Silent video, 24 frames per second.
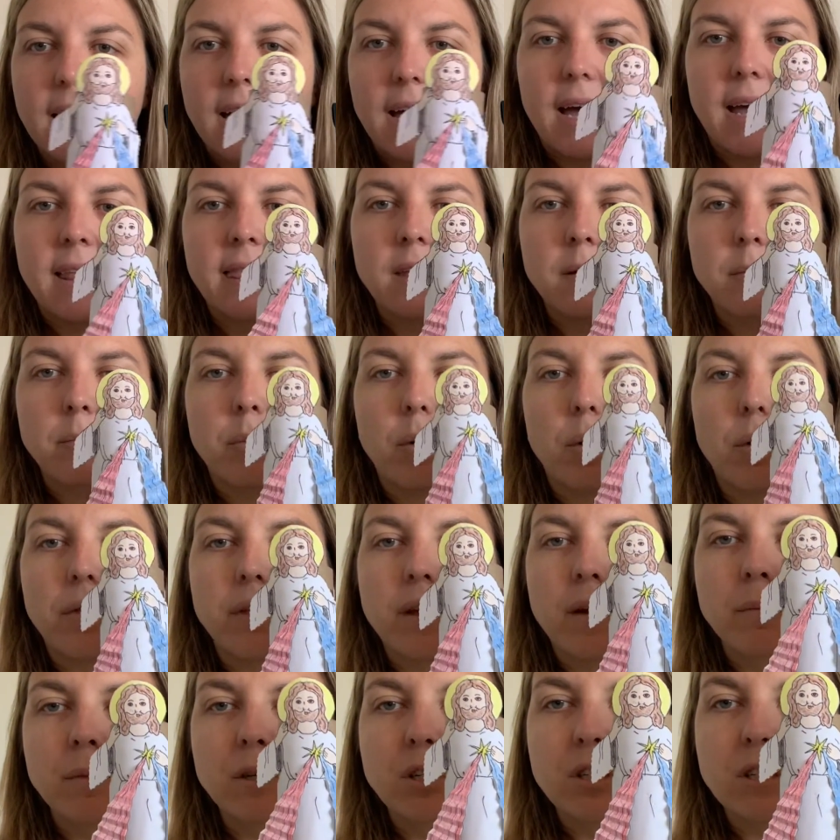And then both
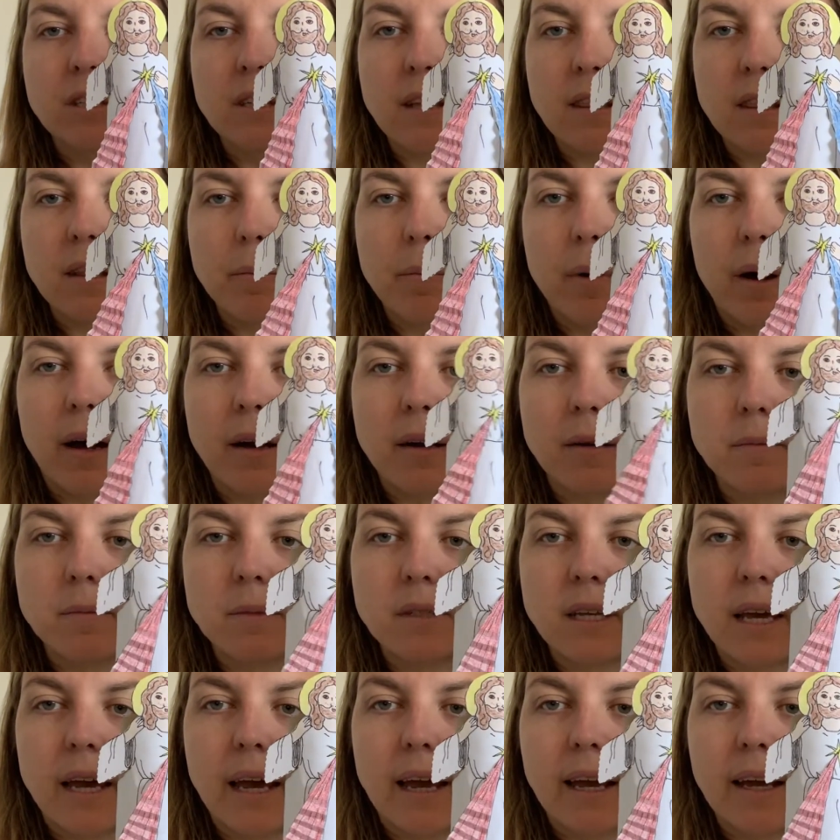images at the bottom
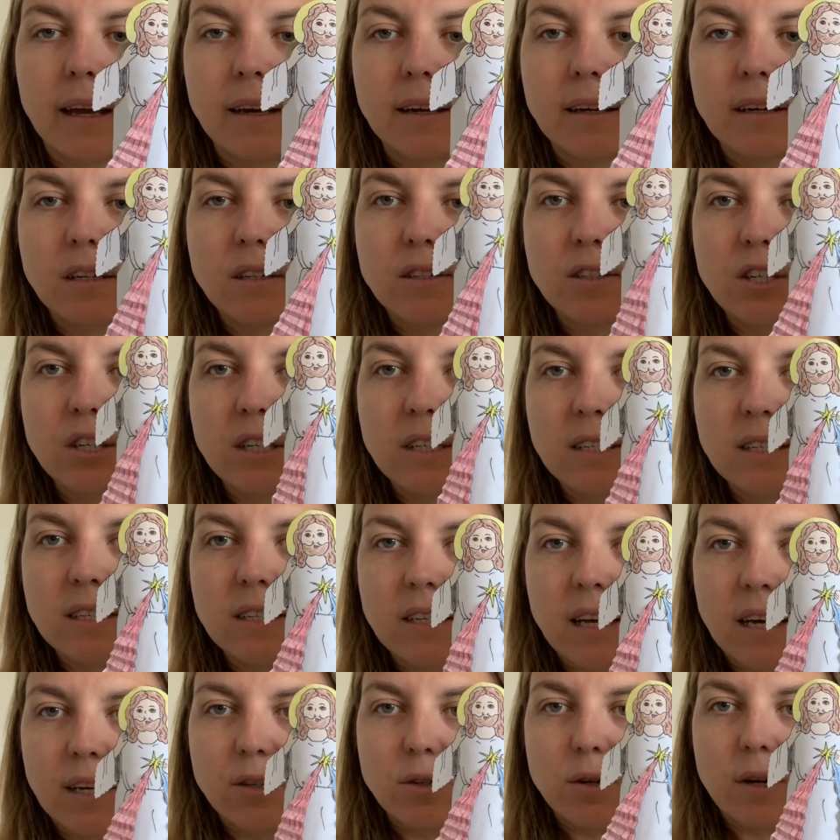say,
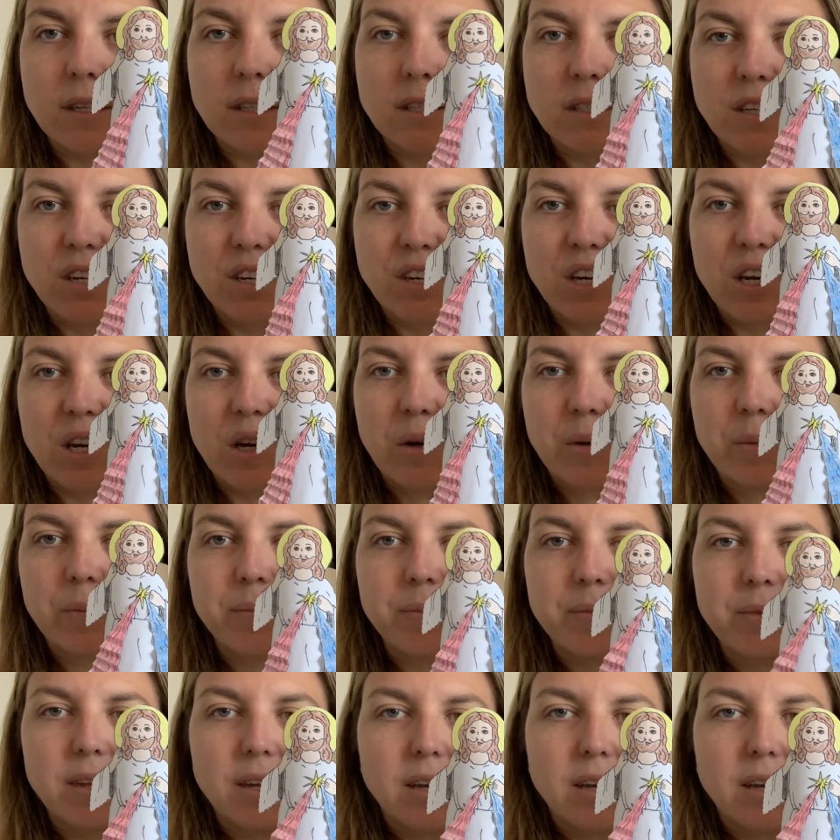Jesus, I trust in you.